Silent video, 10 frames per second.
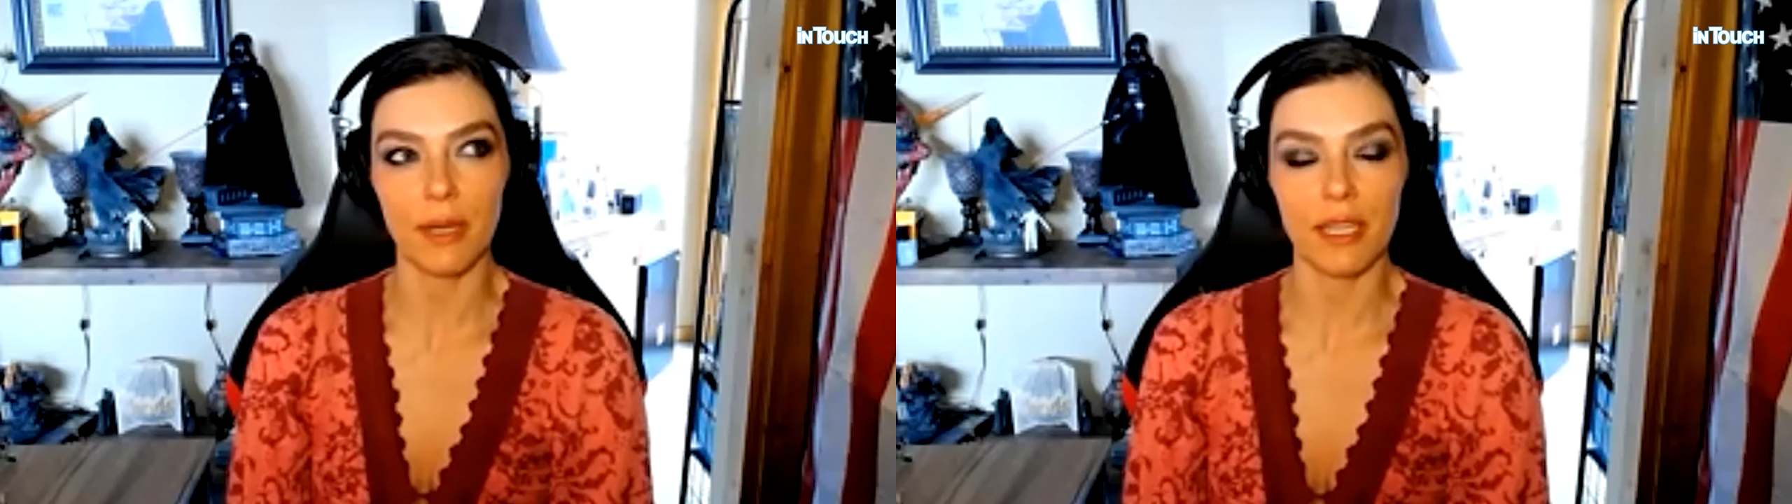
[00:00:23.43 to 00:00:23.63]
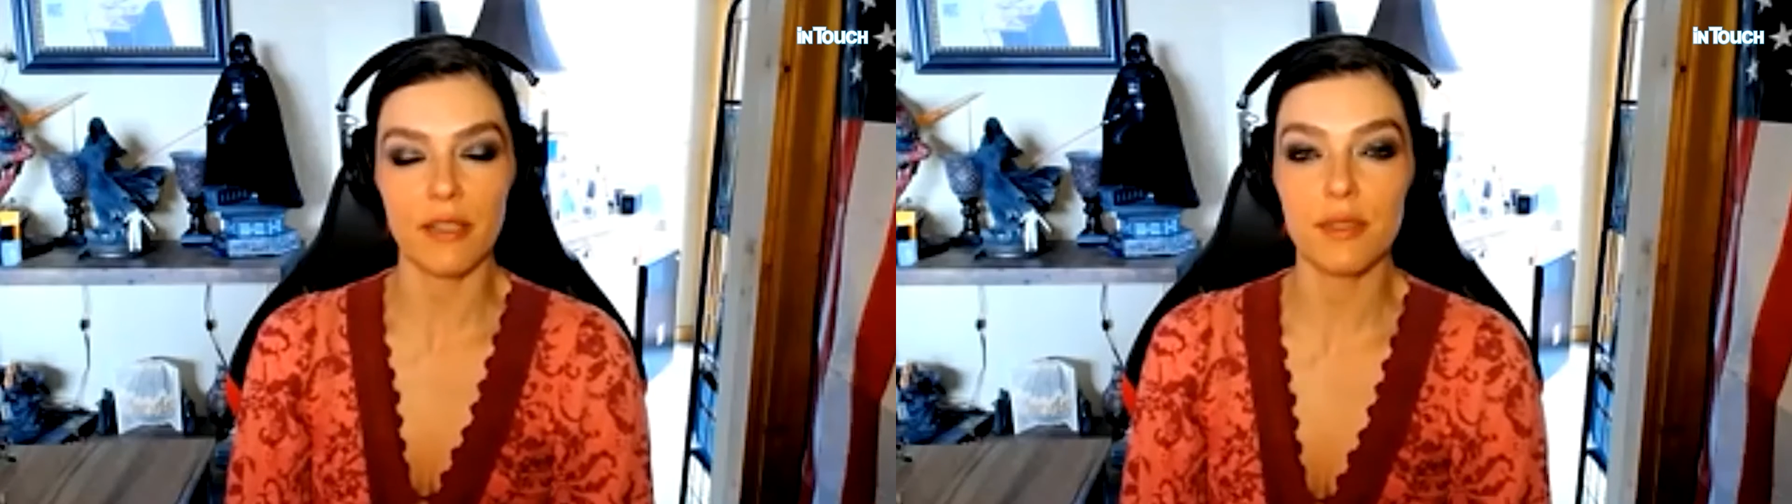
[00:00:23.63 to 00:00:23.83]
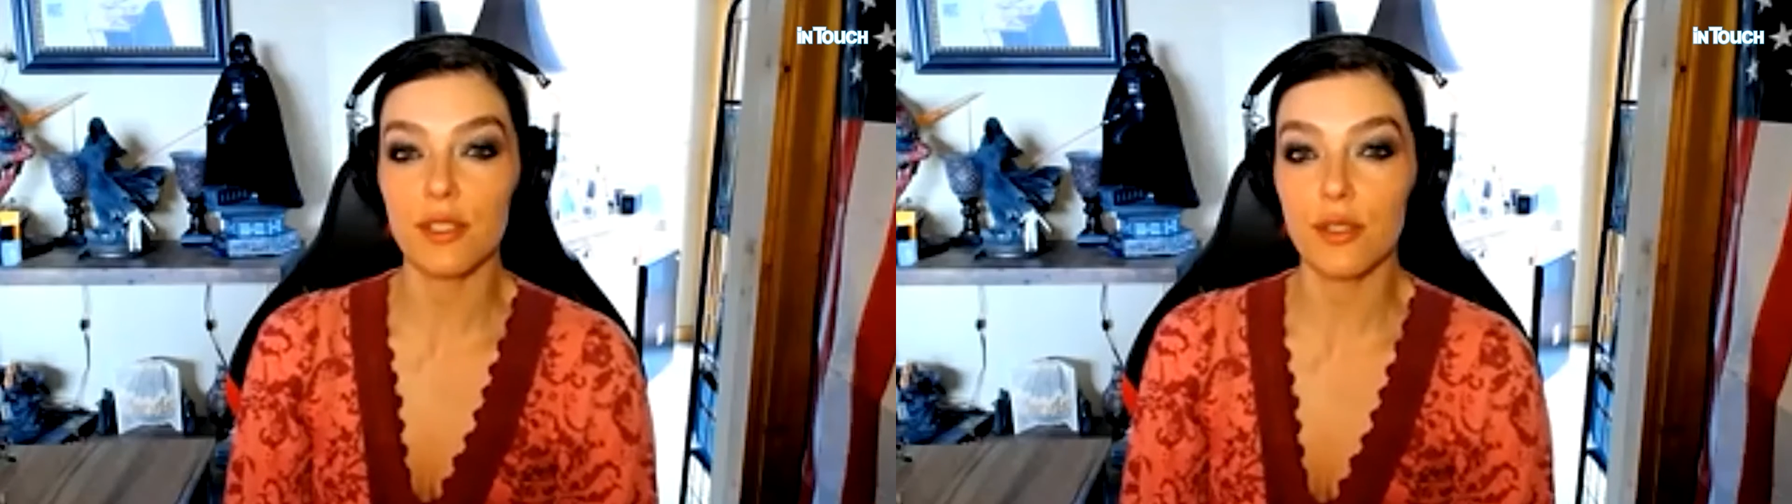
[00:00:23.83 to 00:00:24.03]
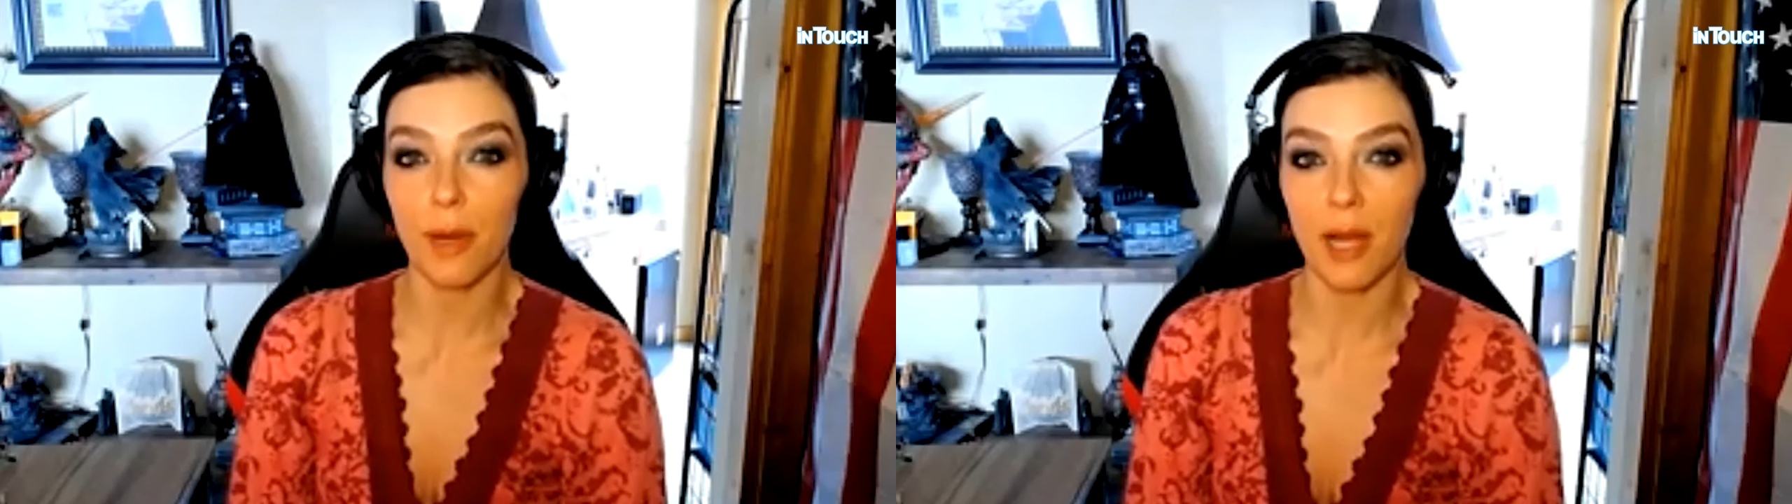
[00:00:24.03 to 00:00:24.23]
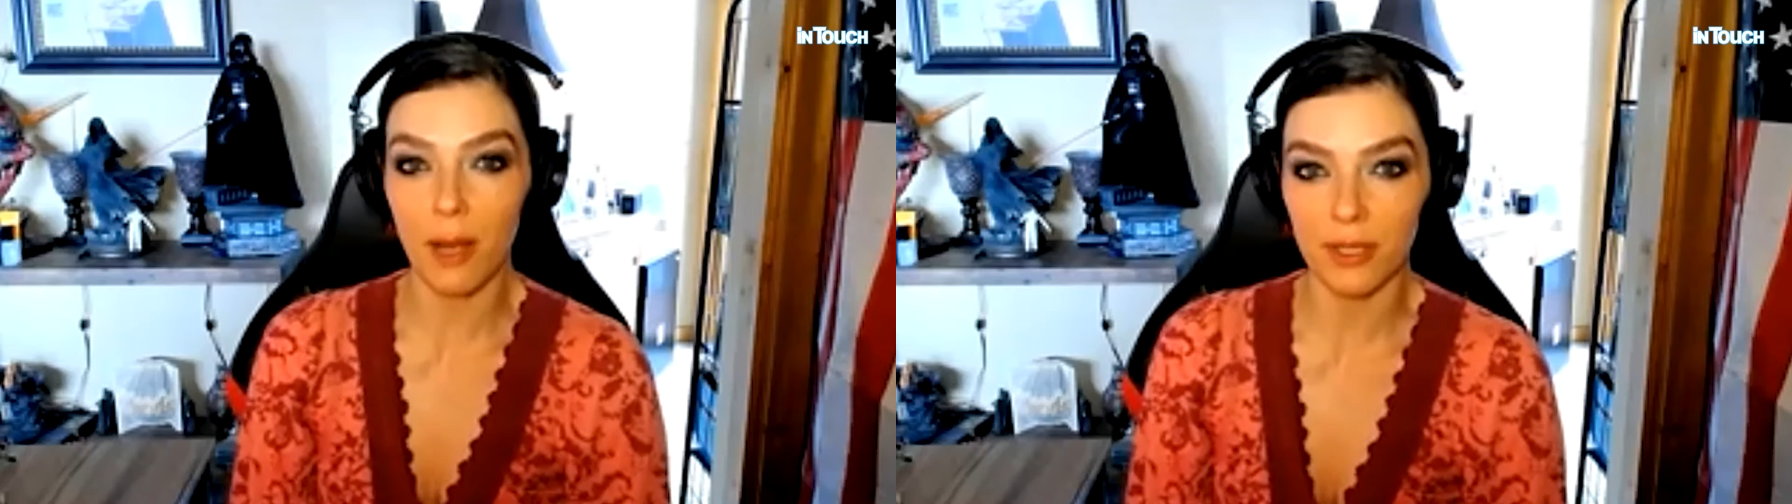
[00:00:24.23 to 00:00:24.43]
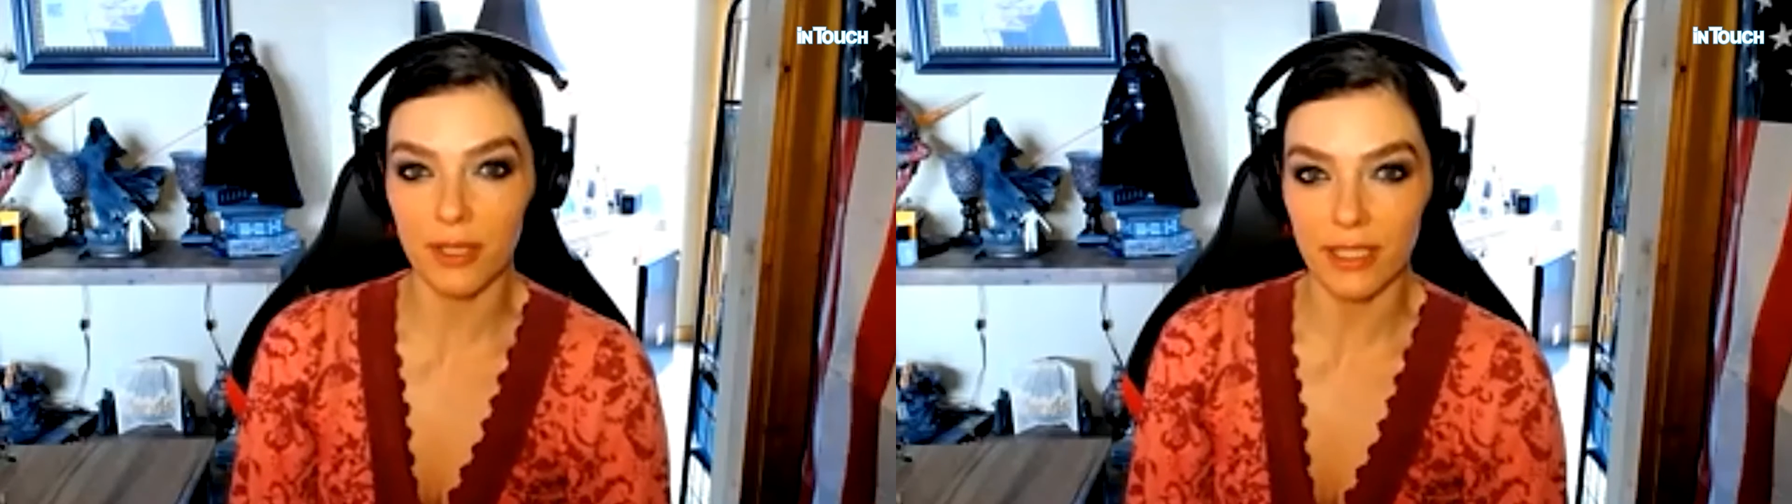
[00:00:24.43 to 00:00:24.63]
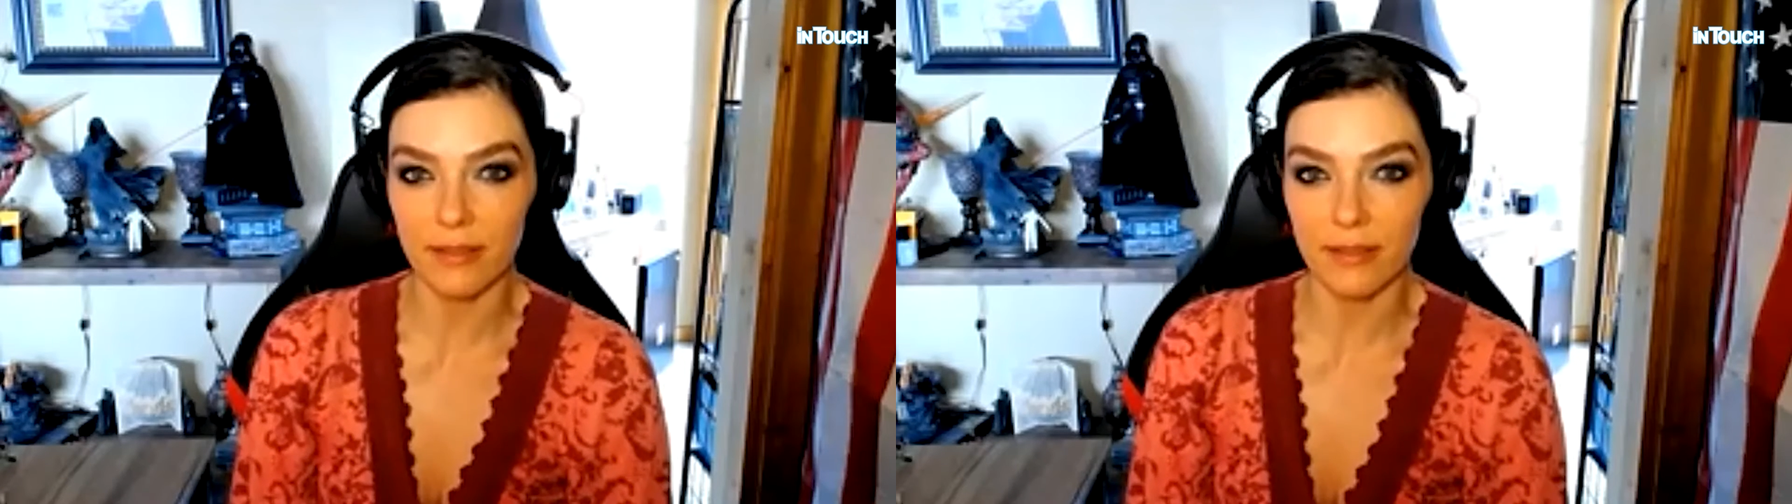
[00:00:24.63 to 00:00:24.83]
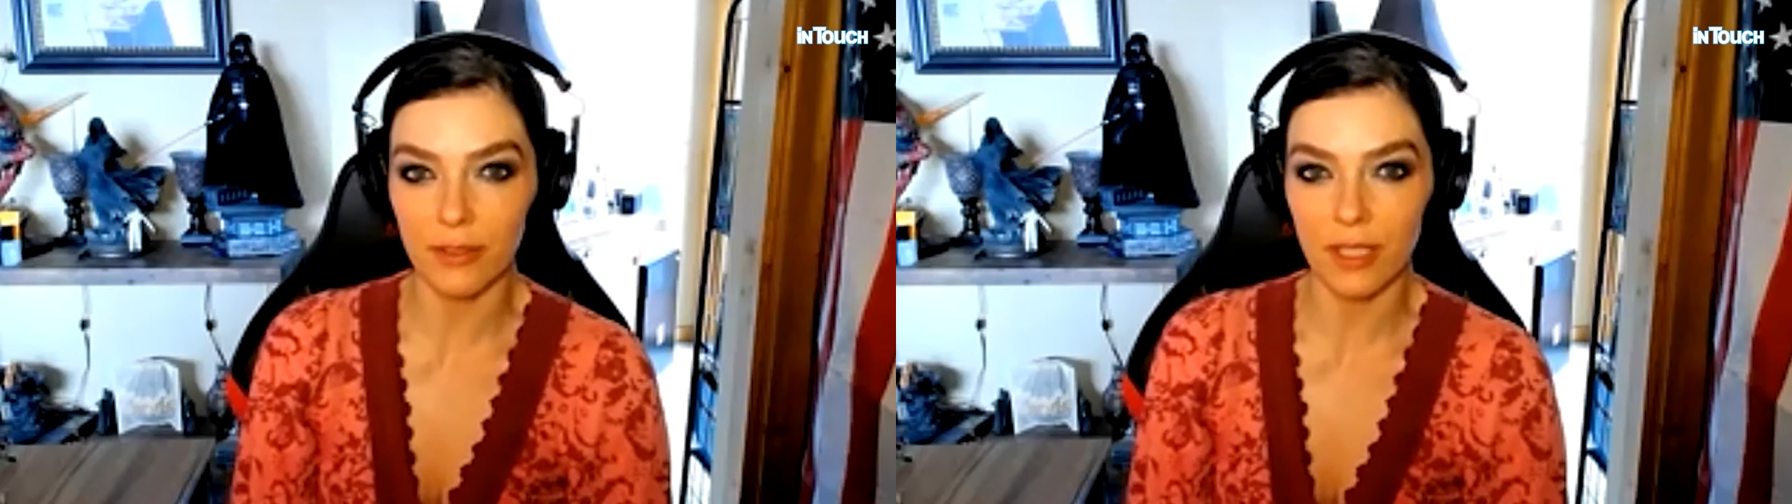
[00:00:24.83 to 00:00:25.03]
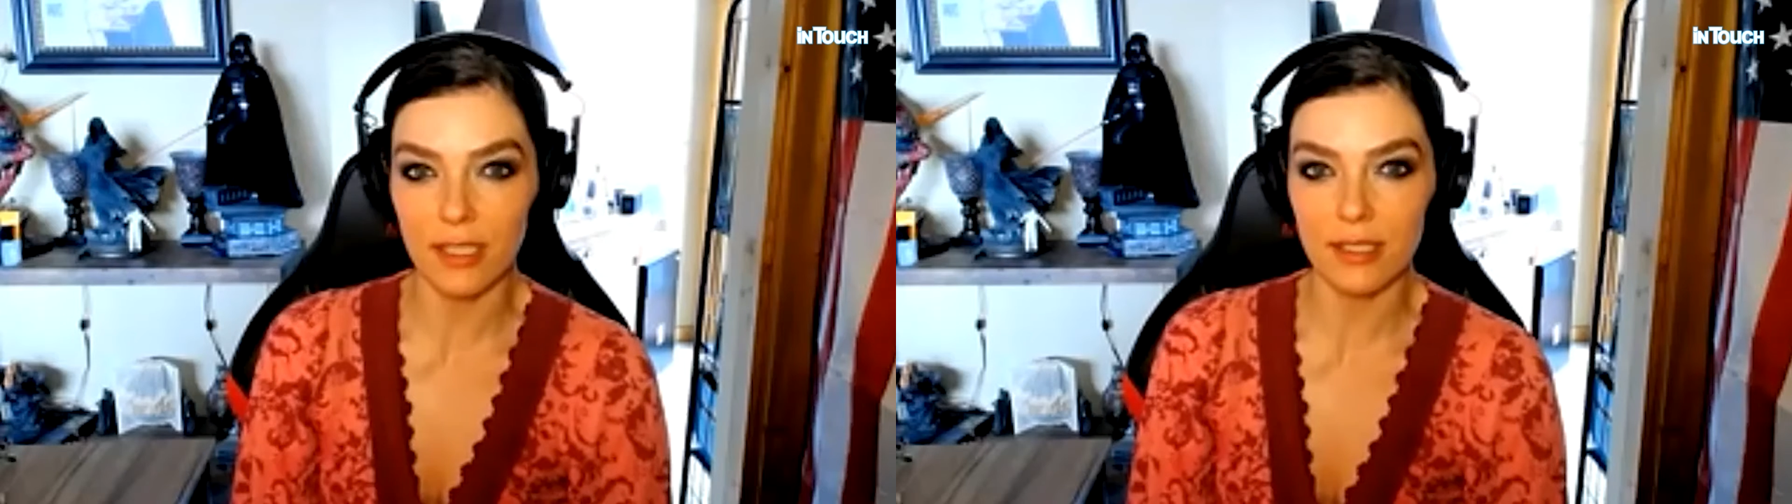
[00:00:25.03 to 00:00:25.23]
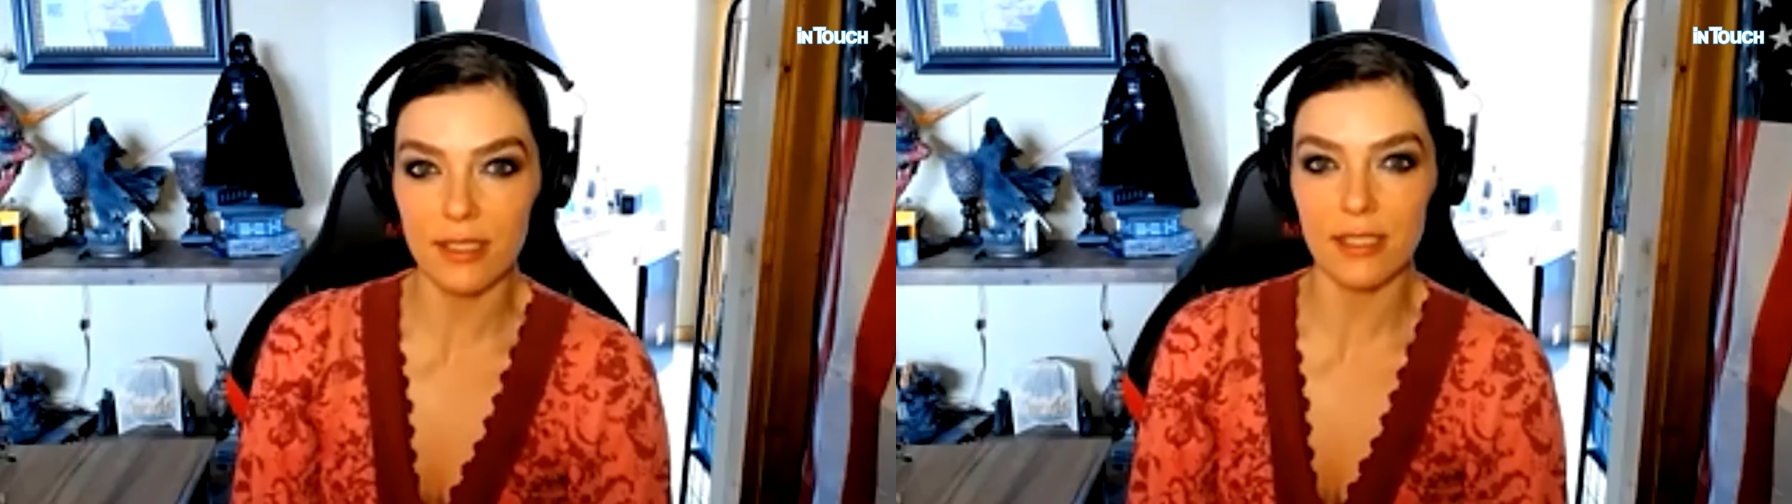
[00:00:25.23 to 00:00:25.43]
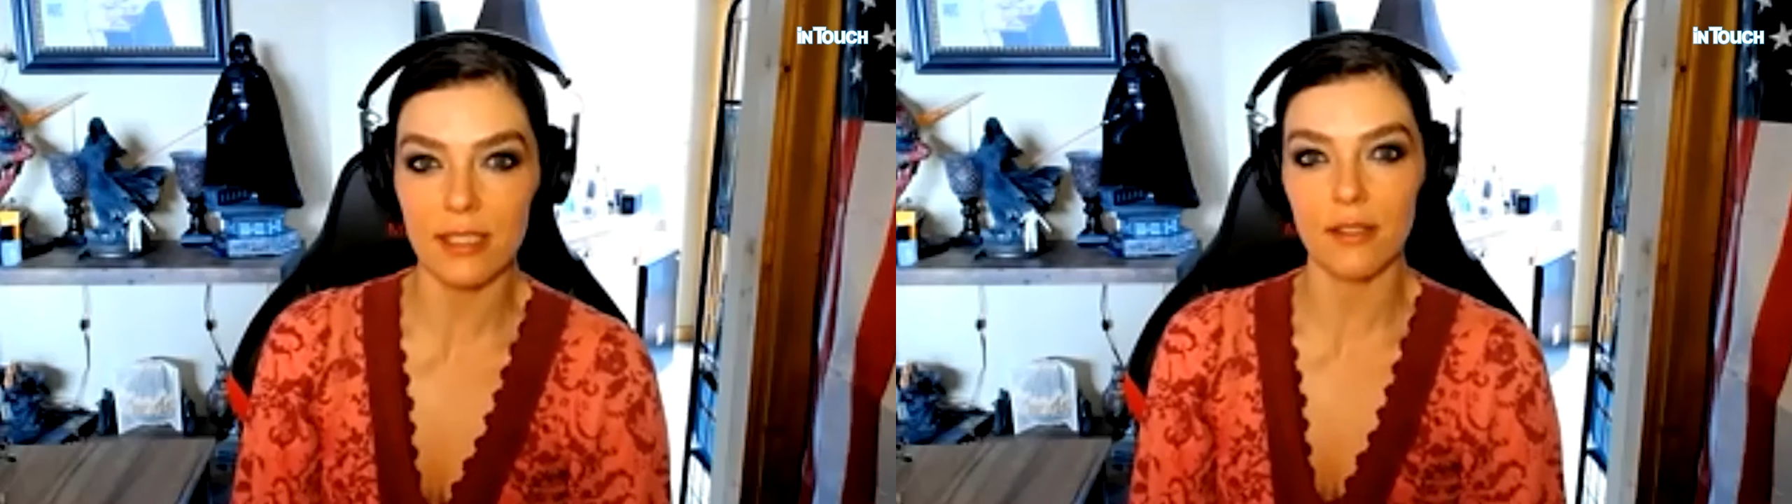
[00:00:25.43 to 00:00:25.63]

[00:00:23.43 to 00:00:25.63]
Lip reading: but it was too populated for us.